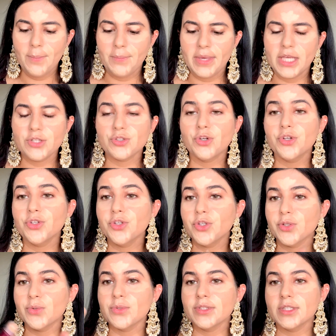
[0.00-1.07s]
Make sure you
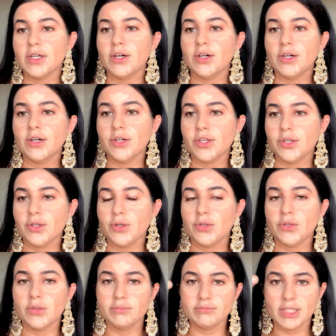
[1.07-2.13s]
use
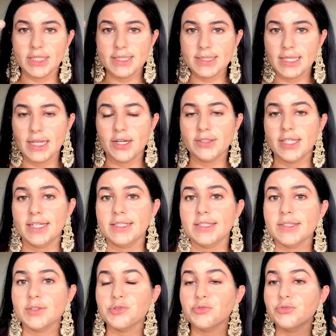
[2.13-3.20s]
a concealer that
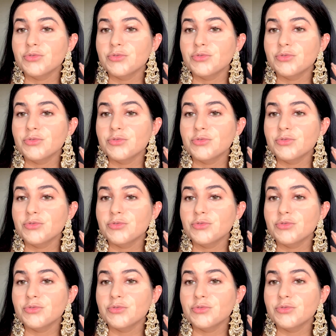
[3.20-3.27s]
is